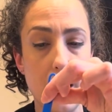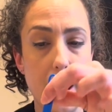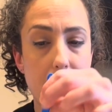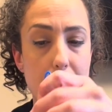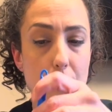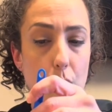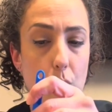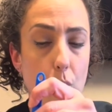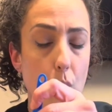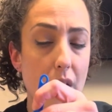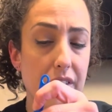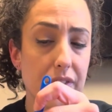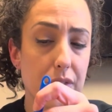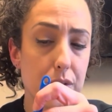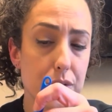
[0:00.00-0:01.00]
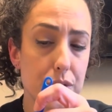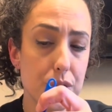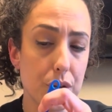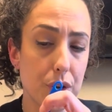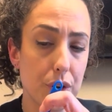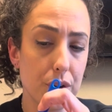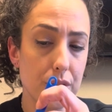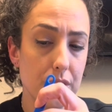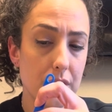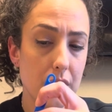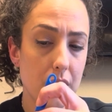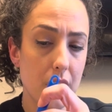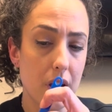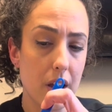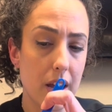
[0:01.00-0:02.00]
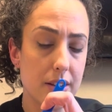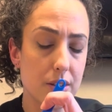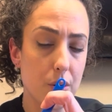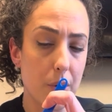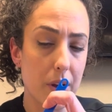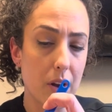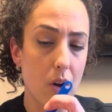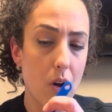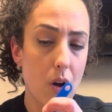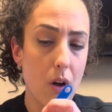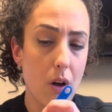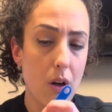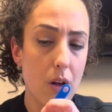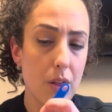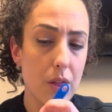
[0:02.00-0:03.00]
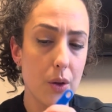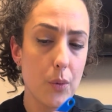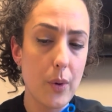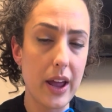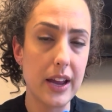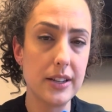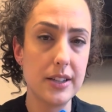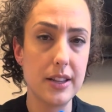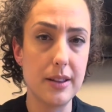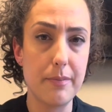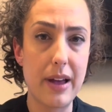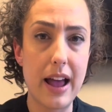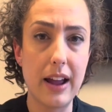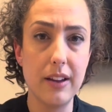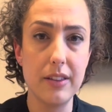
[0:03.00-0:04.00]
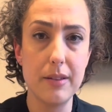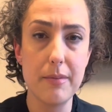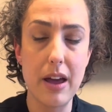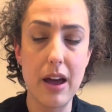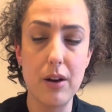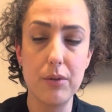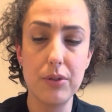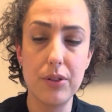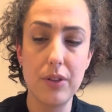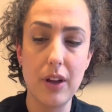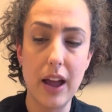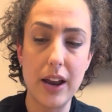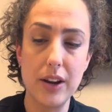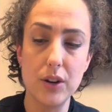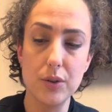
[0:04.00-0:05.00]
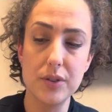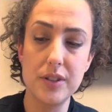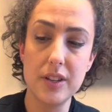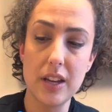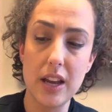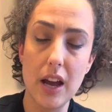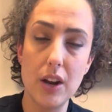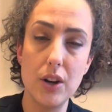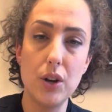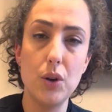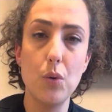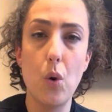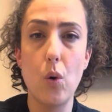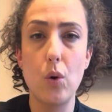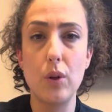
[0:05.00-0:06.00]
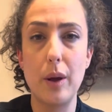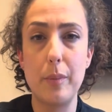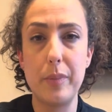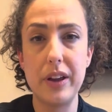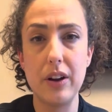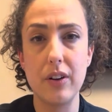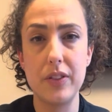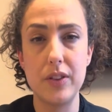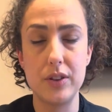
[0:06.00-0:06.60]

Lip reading: and one full turn is going all the way to the back of the mouth, and you'll see a new hole appear at the